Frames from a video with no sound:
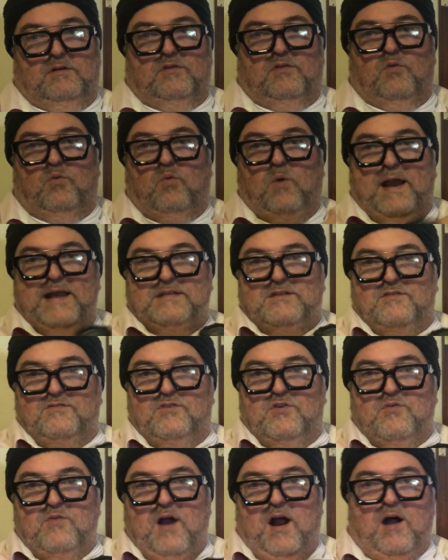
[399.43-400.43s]
The weight of
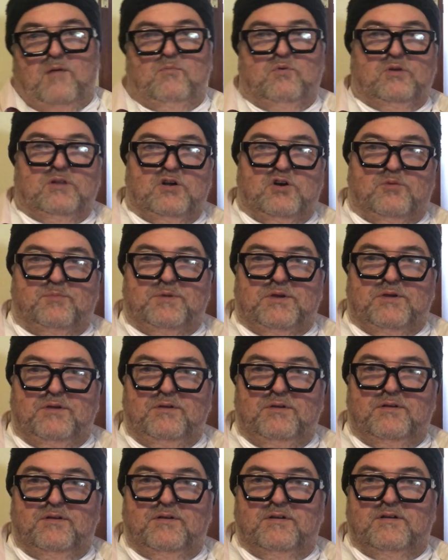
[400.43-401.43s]
your arm will help you
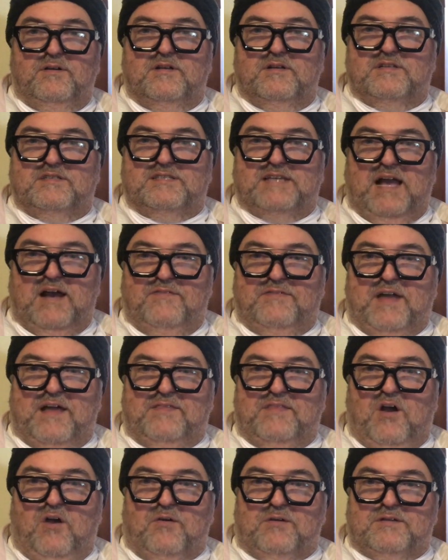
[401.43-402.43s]
sound
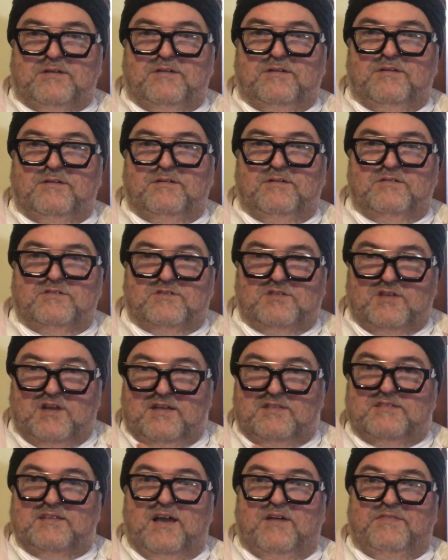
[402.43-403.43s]
that note,
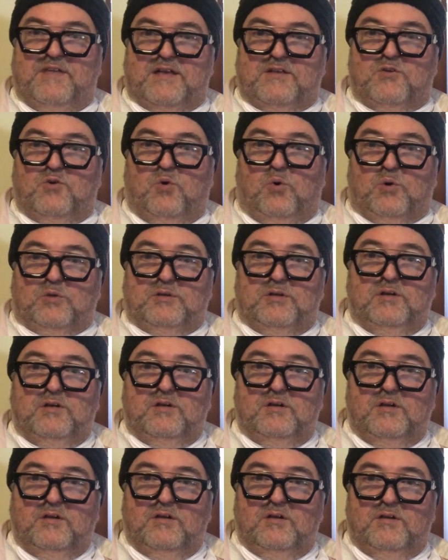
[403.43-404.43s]
sound that chord,
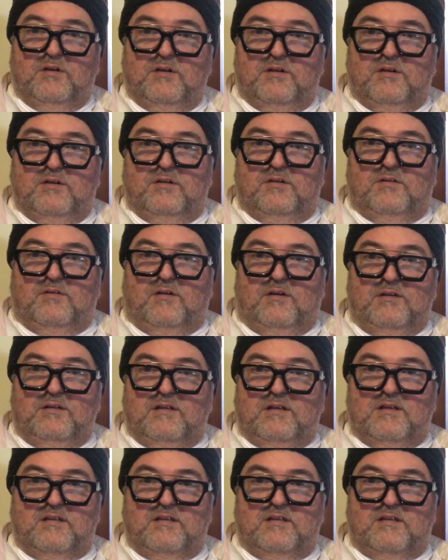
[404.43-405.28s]
right?